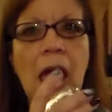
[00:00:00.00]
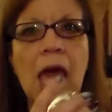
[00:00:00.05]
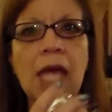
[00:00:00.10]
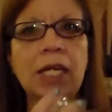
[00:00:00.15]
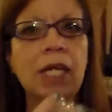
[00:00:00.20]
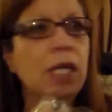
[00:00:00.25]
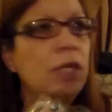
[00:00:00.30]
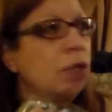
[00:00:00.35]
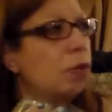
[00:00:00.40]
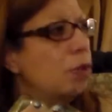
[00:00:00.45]

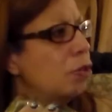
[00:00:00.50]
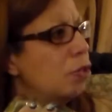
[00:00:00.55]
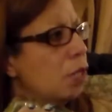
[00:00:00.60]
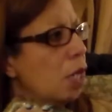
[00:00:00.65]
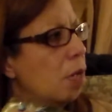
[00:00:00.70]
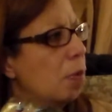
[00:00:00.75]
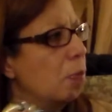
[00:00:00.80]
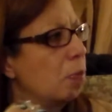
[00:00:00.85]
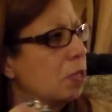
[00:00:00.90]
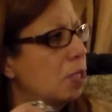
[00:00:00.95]
And I know
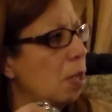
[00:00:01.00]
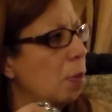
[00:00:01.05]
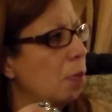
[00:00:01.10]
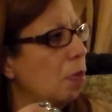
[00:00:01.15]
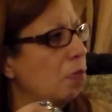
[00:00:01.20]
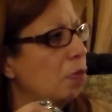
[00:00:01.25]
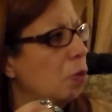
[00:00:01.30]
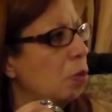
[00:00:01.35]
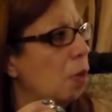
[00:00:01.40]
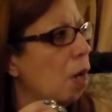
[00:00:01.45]
some, some
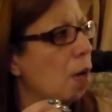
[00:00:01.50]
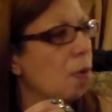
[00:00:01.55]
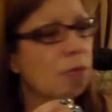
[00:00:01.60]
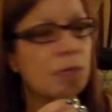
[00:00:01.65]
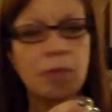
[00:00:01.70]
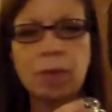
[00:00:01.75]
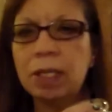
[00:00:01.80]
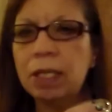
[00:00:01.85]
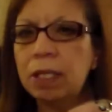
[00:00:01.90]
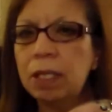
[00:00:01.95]
of you
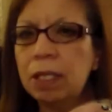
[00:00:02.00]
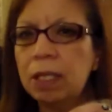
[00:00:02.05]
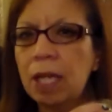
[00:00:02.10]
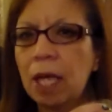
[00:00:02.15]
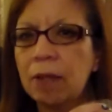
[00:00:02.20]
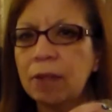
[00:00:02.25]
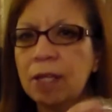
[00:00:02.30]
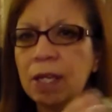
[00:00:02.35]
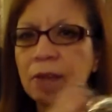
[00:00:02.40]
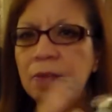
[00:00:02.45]
have written
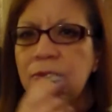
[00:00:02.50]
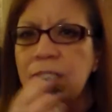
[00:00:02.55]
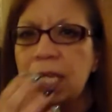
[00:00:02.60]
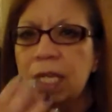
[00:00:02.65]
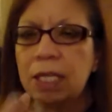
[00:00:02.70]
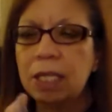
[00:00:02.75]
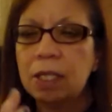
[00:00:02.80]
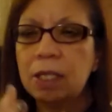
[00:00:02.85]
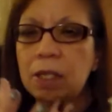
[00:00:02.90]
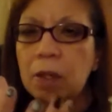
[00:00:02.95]
that they've
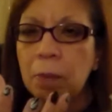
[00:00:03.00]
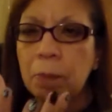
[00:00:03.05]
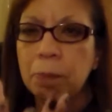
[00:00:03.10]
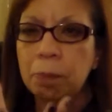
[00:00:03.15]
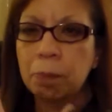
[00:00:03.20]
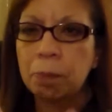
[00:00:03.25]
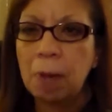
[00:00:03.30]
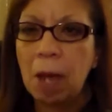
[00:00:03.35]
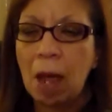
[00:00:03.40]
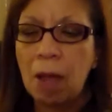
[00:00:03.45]
taken their
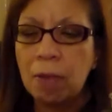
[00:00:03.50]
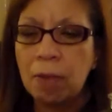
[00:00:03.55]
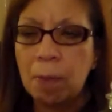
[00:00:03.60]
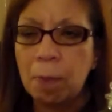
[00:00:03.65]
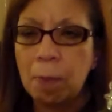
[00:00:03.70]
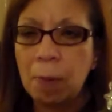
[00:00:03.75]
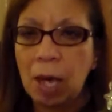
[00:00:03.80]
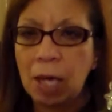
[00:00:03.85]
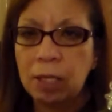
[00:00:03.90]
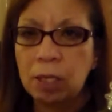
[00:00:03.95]
Bath
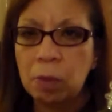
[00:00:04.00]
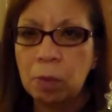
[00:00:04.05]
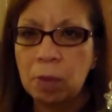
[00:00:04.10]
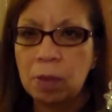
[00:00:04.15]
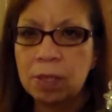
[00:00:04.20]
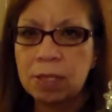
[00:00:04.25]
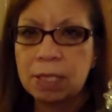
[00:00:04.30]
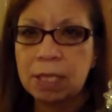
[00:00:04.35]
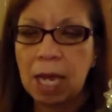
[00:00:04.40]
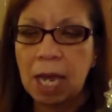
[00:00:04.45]
and Body
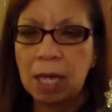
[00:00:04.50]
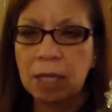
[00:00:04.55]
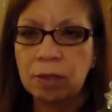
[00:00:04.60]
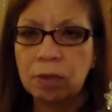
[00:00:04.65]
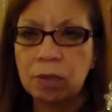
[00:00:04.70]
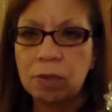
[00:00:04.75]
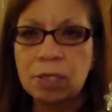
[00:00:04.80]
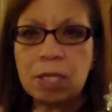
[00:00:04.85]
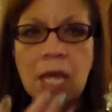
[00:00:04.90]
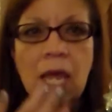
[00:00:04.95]
Works
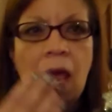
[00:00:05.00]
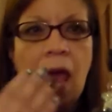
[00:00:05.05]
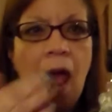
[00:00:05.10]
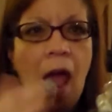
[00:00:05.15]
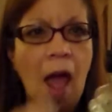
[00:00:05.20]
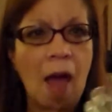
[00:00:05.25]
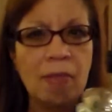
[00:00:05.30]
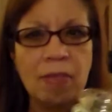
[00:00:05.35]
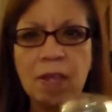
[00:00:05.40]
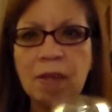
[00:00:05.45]
candles
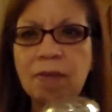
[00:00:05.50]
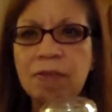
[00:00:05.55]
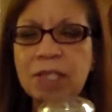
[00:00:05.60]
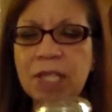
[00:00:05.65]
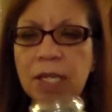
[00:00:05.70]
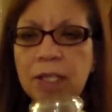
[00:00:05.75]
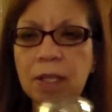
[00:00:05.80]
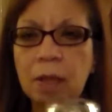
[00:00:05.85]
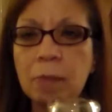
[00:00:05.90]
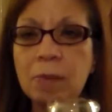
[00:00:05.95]
and they've
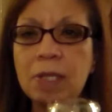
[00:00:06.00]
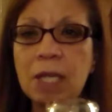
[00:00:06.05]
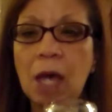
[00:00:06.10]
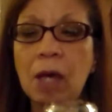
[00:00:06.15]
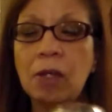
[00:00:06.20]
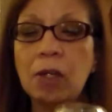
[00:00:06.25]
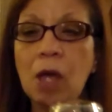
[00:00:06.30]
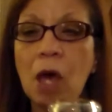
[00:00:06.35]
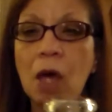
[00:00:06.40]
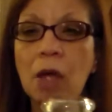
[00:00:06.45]
set them
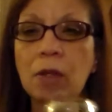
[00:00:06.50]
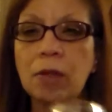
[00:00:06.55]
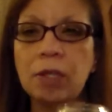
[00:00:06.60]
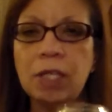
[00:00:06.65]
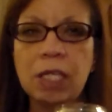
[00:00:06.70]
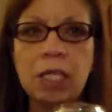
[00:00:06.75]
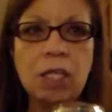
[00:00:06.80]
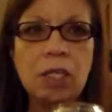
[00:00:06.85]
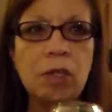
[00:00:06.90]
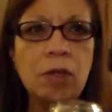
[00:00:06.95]
down on
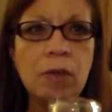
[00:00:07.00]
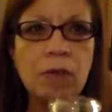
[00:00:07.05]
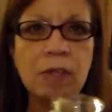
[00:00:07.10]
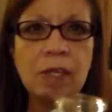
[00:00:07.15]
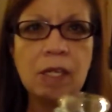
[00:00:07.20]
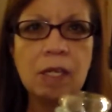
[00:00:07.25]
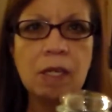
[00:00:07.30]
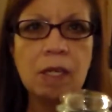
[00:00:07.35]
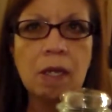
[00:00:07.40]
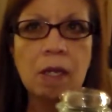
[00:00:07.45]
the, you know,
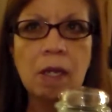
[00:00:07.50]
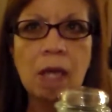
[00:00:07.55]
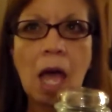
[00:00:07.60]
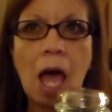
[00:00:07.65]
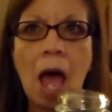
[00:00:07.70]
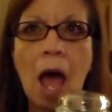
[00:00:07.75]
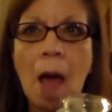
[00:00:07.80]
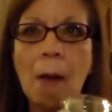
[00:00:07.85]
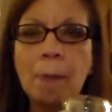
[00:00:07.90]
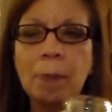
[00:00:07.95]
the
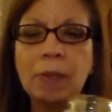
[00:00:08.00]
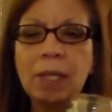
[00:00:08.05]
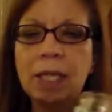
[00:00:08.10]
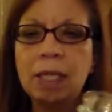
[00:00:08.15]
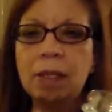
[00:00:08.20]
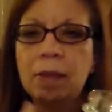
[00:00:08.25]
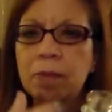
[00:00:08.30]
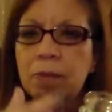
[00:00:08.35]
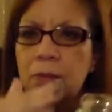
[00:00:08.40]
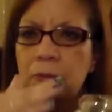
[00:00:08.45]
hot
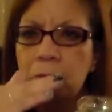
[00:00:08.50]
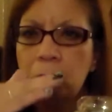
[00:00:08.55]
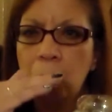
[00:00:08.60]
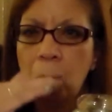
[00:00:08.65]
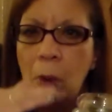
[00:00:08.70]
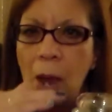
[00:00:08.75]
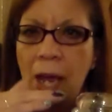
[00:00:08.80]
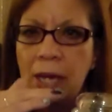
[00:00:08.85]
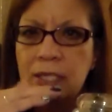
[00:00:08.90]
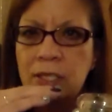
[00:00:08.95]
plate
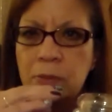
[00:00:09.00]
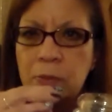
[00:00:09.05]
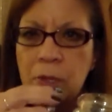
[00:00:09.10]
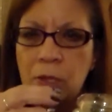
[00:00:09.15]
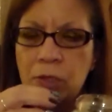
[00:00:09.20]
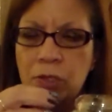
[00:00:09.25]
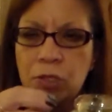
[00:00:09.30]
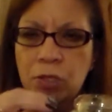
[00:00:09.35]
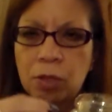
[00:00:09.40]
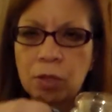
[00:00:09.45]
wax
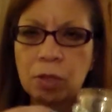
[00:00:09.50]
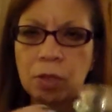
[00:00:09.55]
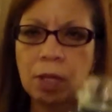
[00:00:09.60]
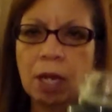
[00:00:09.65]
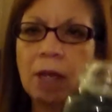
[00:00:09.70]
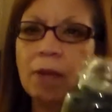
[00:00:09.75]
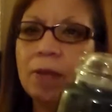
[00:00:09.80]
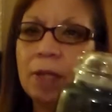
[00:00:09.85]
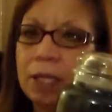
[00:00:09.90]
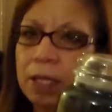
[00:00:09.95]
melter
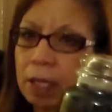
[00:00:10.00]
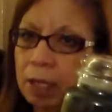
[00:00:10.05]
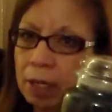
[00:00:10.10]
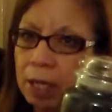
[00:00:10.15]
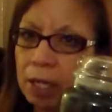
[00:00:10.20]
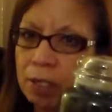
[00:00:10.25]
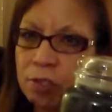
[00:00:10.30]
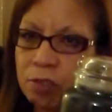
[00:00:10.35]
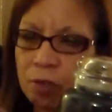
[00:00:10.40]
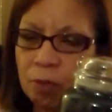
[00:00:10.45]
and they get
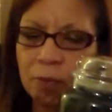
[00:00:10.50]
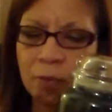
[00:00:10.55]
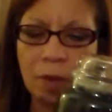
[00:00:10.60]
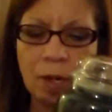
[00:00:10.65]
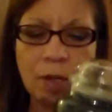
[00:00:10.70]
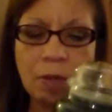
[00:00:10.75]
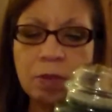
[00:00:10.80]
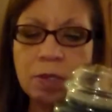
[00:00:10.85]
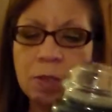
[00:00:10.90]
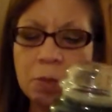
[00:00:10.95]
extra
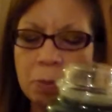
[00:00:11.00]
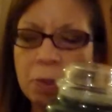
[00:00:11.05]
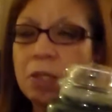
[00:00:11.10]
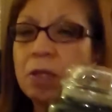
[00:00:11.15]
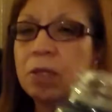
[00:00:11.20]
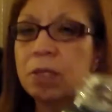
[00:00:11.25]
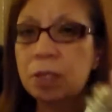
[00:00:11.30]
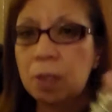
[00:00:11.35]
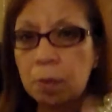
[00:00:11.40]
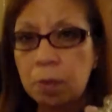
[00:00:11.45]
fragrance
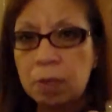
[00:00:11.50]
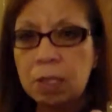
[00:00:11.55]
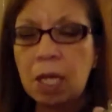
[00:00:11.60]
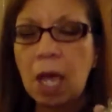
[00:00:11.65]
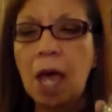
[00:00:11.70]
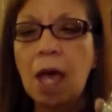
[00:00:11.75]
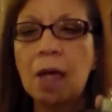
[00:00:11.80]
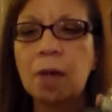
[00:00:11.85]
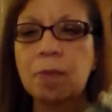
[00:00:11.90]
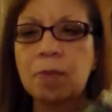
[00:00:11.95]
because
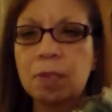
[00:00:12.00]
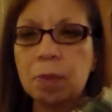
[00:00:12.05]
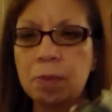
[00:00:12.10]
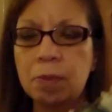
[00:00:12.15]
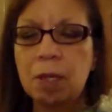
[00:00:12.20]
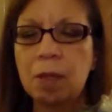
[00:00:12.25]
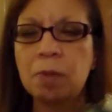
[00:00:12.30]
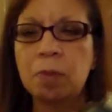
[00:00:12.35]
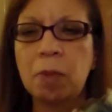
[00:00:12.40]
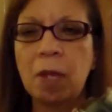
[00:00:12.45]
sometimes,
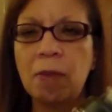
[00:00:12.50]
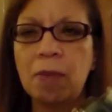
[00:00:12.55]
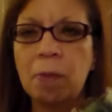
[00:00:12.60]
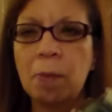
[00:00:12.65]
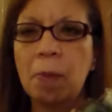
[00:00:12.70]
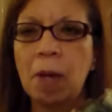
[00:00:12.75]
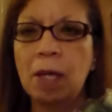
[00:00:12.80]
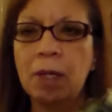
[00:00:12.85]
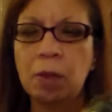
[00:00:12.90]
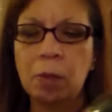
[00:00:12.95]
sometimes Bath
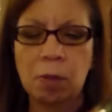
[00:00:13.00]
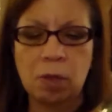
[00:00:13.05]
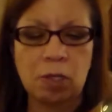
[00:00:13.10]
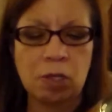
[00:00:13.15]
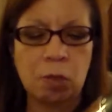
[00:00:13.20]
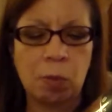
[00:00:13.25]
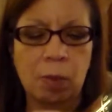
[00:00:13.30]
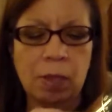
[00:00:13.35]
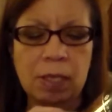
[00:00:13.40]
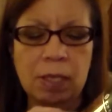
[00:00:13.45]
and Body
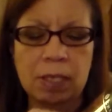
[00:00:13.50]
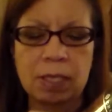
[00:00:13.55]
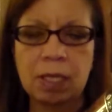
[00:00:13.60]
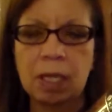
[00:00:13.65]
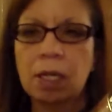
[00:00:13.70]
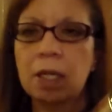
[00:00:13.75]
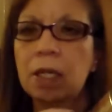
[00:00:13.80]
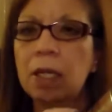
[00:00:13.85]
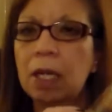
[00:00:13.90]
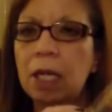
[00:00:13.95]
Works
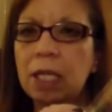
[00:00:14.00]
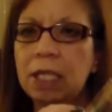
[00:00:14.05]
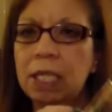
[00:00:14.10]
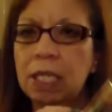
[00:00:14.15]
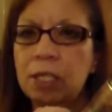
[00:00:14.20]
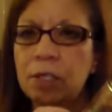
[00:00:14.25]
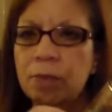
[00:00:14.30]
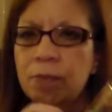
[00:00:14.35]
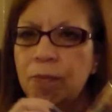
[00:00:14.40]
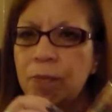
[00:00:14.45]
wicks,
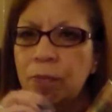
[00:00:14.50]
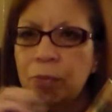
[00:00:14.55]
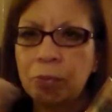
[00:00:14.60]
they